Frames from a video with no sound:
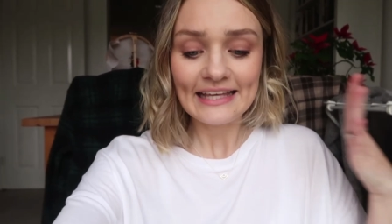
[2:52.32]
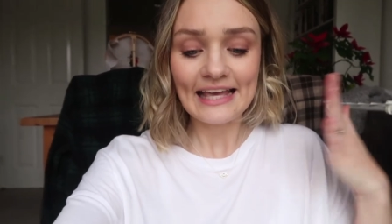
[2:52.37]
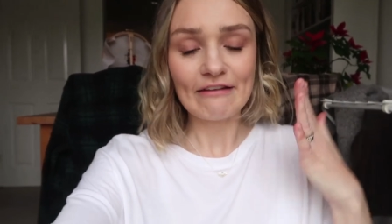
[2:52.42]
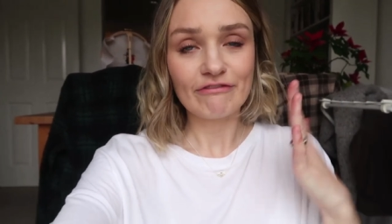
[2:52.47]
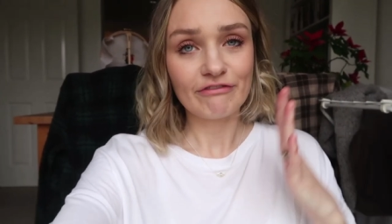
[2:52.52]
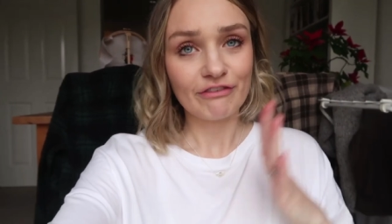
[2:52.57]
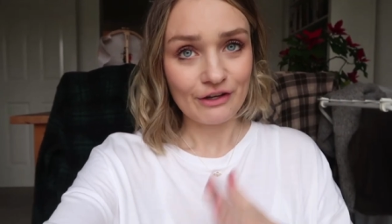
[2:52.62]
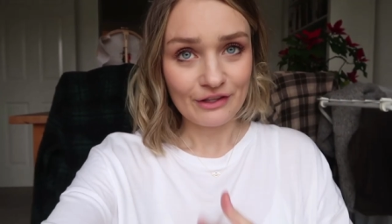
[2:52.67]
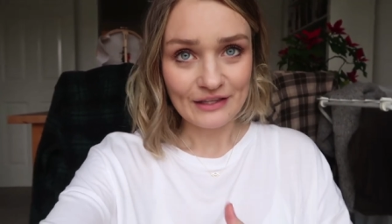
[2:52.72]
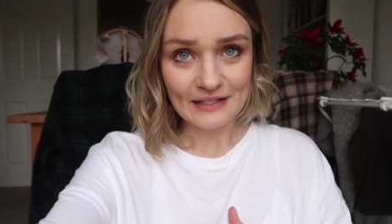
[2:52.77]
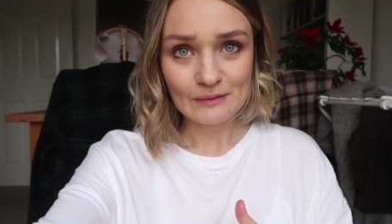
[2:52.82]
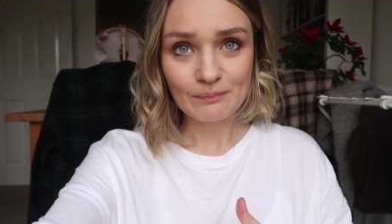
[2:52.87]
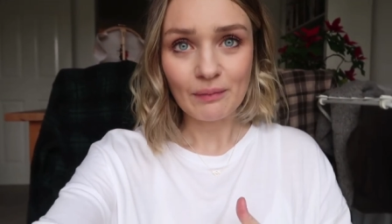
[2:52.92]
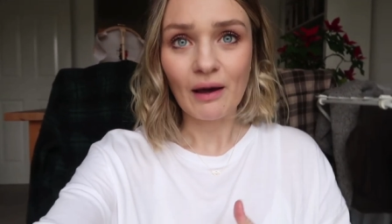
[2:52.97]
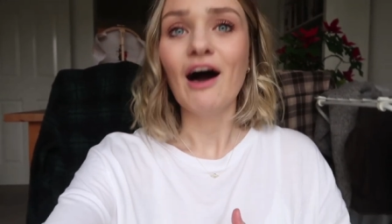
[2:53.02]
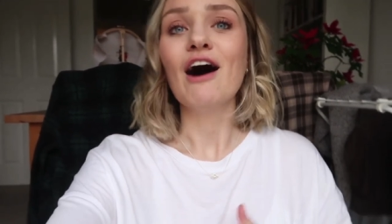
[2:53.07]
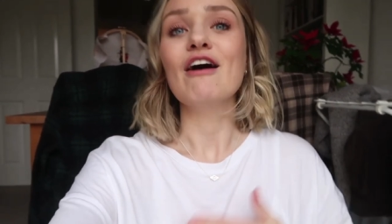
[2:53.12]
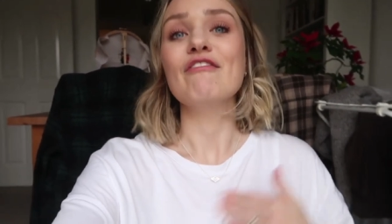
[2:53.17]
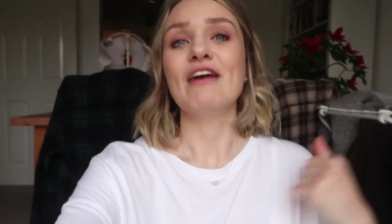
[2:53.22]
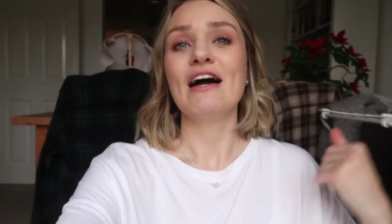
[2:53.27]
get through this
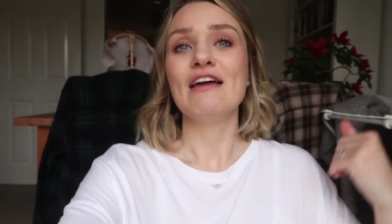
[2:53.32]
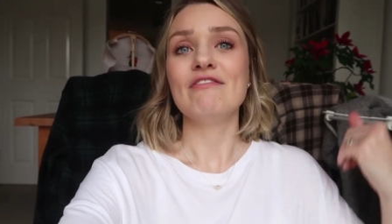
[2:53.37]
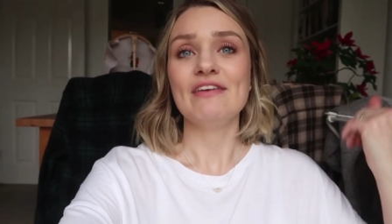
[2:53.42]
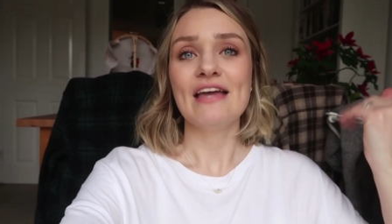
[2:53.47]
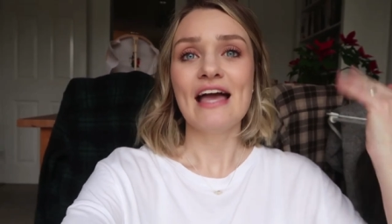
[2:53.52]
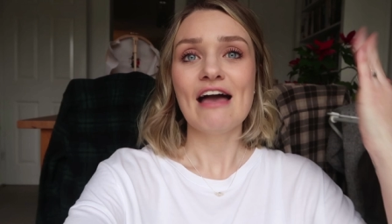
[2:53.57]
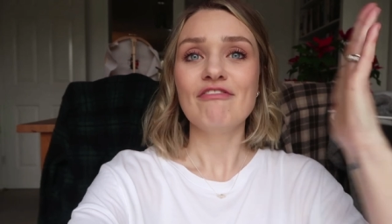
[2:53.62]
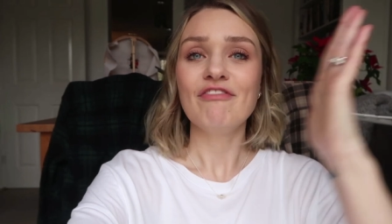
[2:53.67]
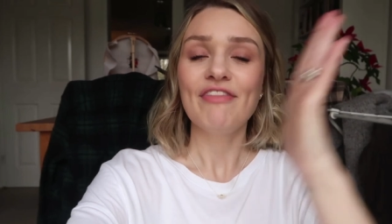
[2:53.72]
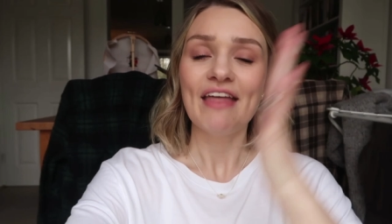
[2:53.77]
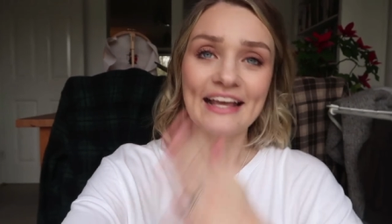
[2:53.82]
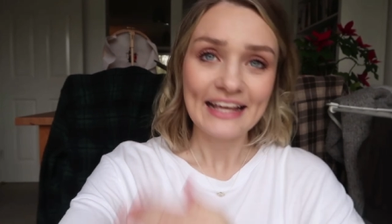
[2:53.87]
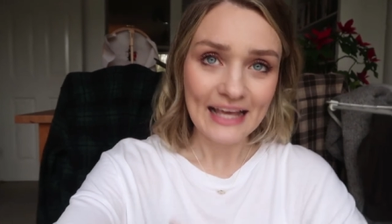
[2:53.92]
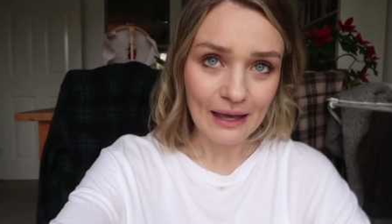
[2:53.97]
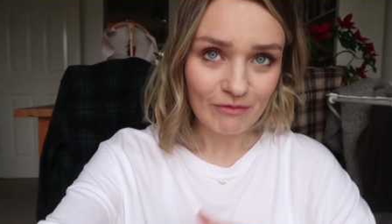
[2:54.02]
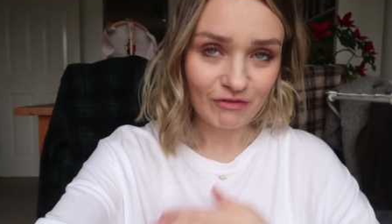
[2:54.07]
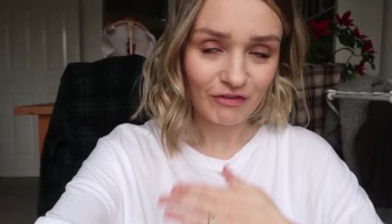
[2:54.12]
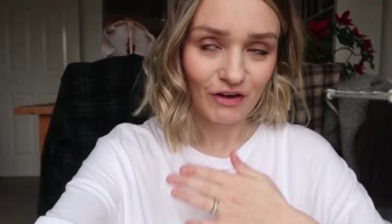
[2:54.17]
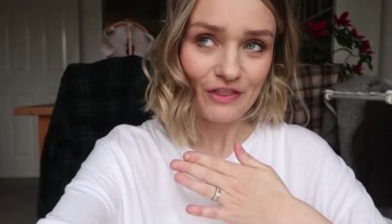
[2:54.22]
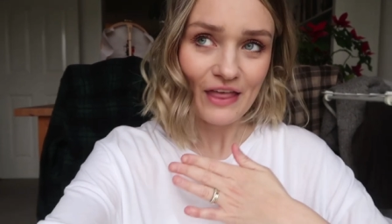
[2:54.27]
part of IVF, then
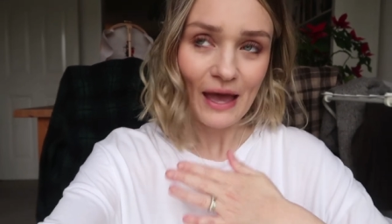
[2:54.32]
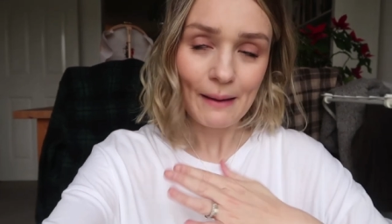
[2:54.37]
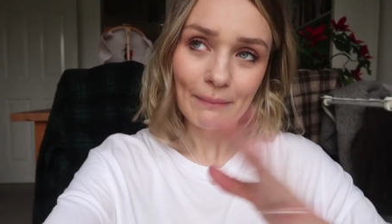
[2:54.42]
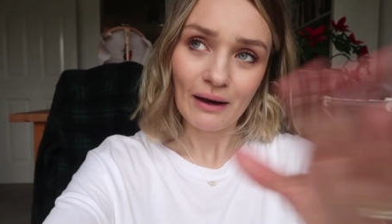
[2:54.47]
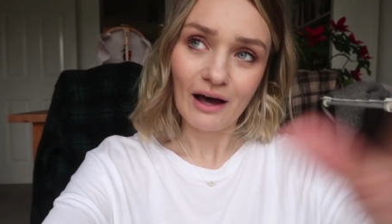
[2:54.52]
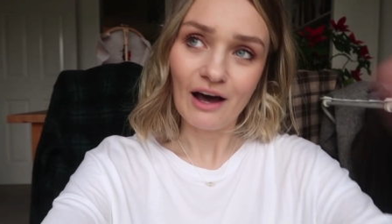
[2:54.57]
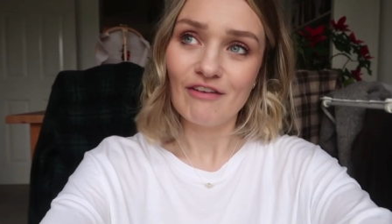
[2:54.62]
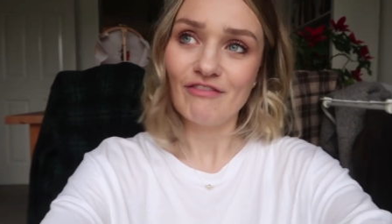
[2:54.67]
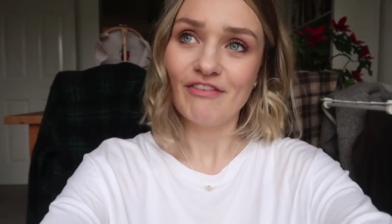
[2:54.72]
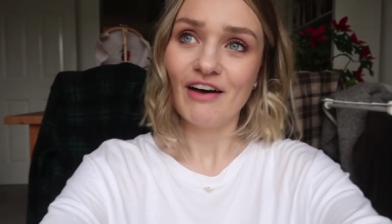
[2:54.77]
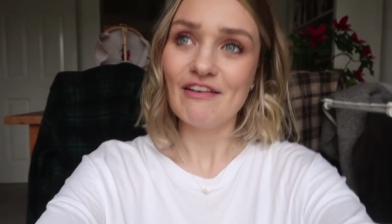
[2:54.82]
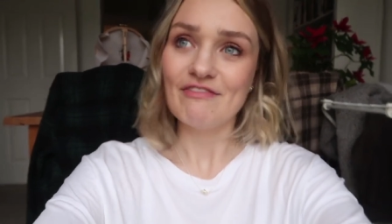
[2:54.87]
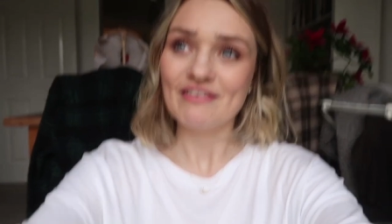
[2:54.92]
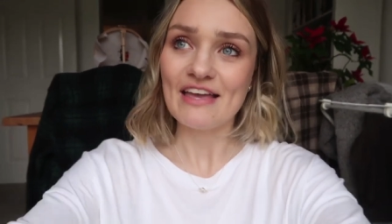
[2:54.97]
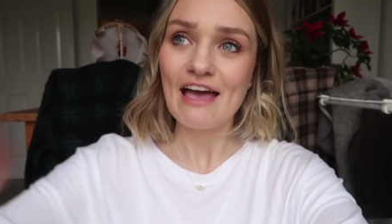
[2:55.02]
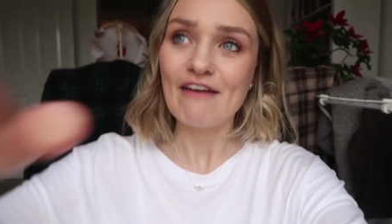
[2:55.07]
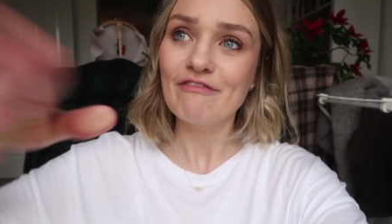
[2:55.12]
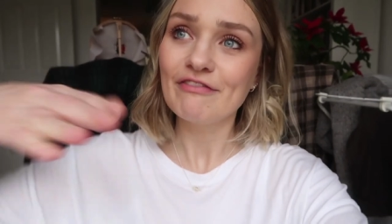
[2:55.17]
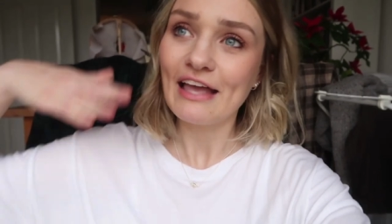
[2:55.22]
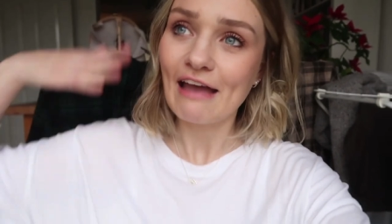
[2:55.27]
get through that part of
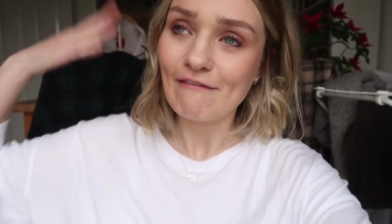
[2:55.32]
IVF,